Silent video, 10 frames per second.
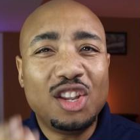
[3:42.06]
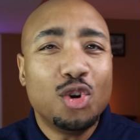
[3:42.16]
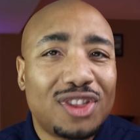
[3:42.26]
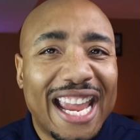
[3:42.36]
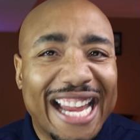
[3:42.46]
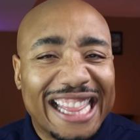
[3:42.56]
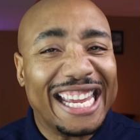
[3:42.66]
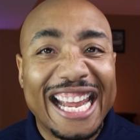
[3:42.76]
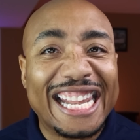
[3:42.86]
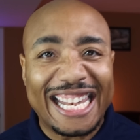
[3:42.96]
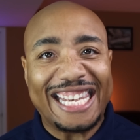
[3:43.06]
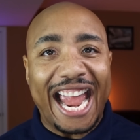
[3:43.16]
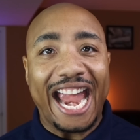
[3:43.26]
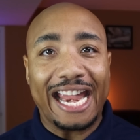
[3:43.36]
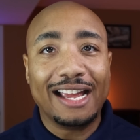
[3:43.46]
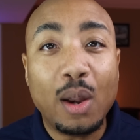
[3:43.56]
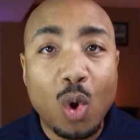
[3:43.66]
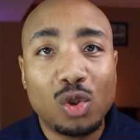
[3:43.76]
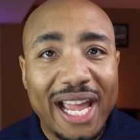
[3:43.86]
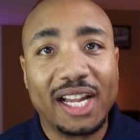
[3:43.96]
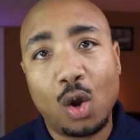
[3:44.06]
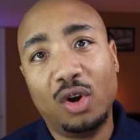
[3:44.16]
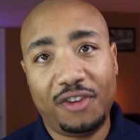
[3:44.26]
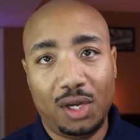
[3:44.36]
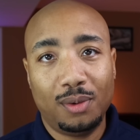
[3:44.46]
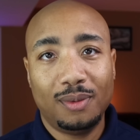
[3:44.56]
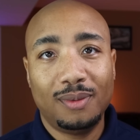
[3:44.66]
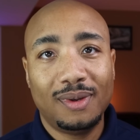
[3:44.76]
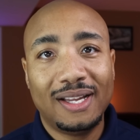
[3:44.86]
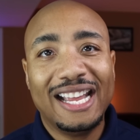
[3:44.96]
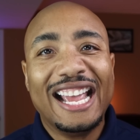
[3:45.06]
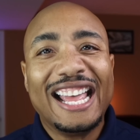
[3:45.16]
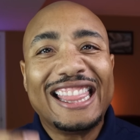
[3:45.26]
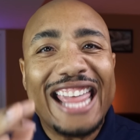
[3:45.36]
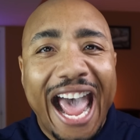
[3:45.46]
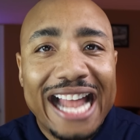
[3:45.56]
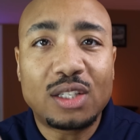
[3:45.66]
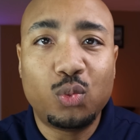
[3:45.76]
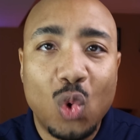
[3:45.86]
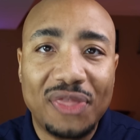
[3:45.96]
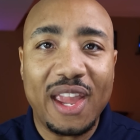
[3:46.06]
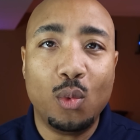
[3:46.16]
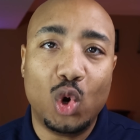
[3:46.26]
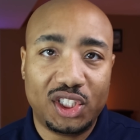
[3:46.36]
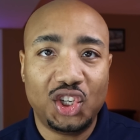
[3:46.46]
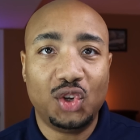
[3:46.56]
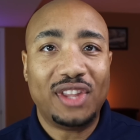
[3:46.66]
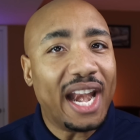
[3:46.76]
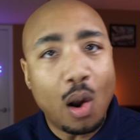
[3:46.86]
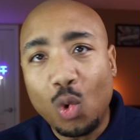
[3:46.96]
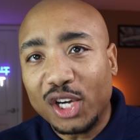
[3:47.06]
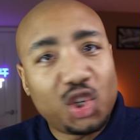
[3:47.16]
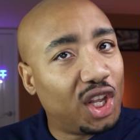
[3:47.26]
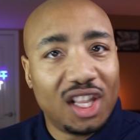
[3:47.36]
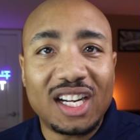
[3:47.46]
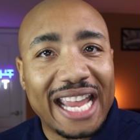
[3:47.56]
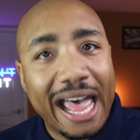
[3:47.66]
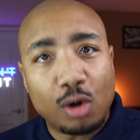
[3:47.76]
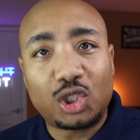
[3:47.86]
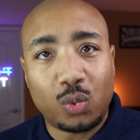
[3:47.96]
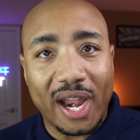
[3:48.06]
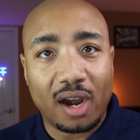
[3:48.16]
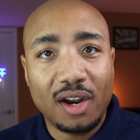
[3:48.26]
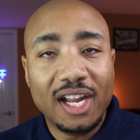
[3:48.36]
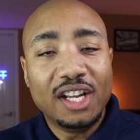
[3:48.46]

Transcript: And you think at the end of the day, they won't let go of you. That's what they want to do. They don't want you to look elsewhere.